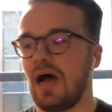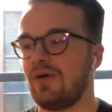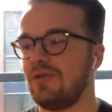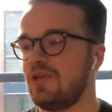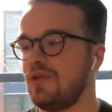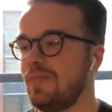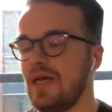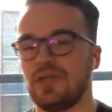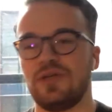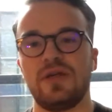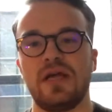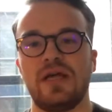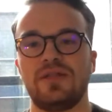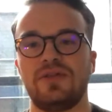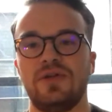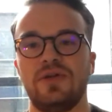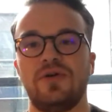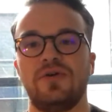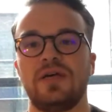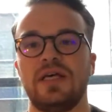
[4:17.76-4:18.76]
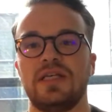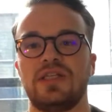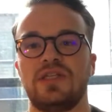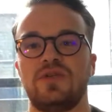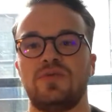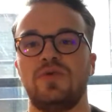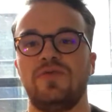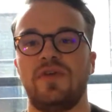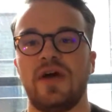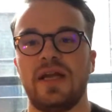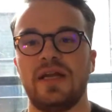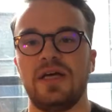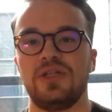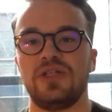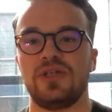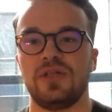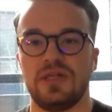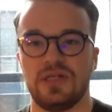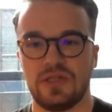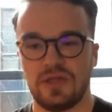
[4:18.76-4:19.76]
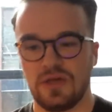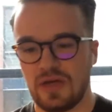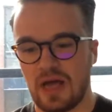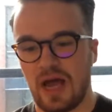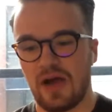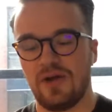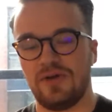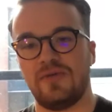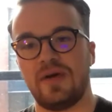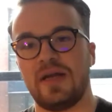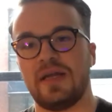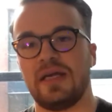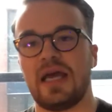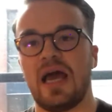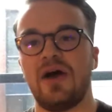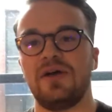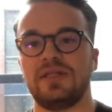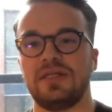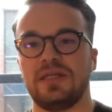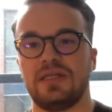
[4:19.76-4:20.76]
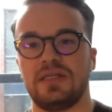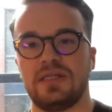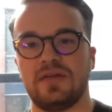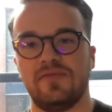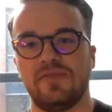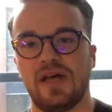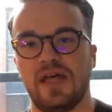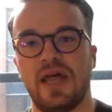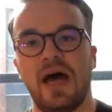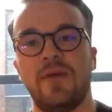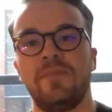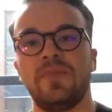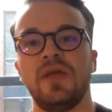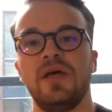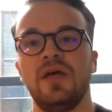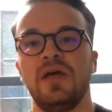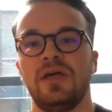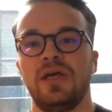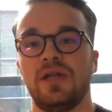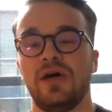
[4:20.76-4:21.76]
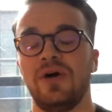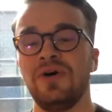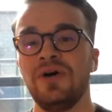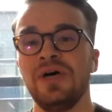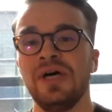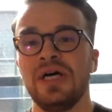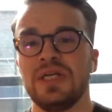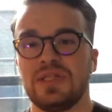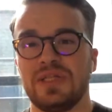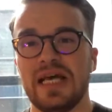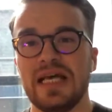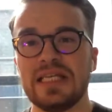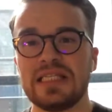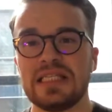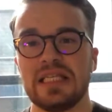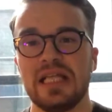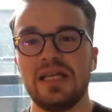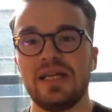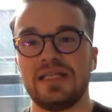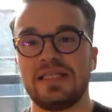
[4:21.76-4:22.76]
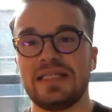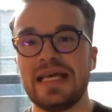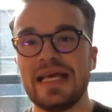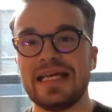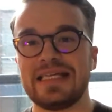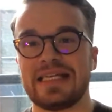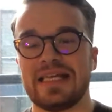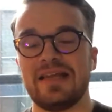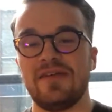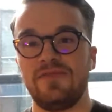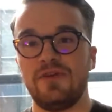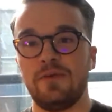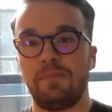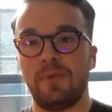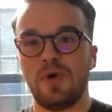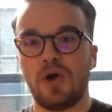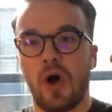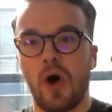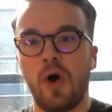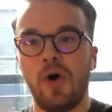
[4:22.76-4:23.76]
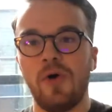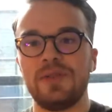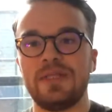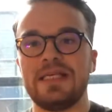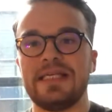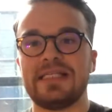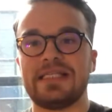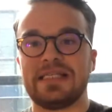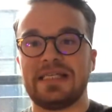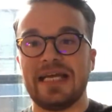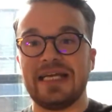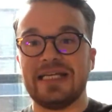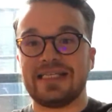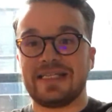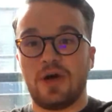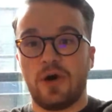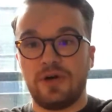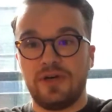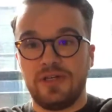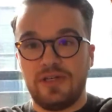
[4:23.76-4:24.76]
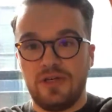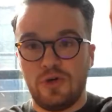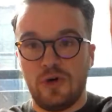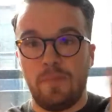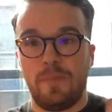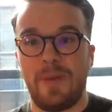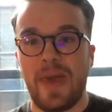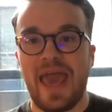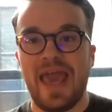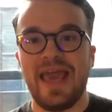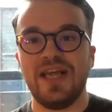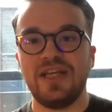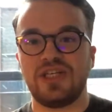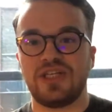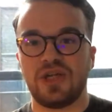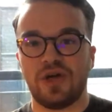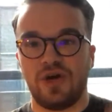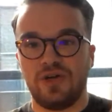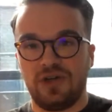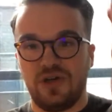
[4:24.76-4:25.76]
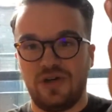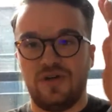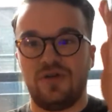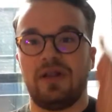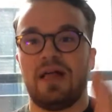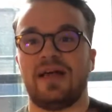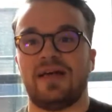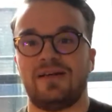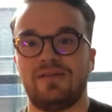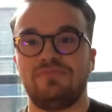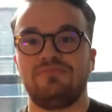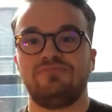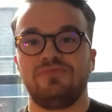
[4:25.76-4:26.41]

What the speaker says: do you make sure that you don't get screwed financially. So you hire the right accountant and stuff like that, So that's a lot of things. And if you put all these things on your page, on your like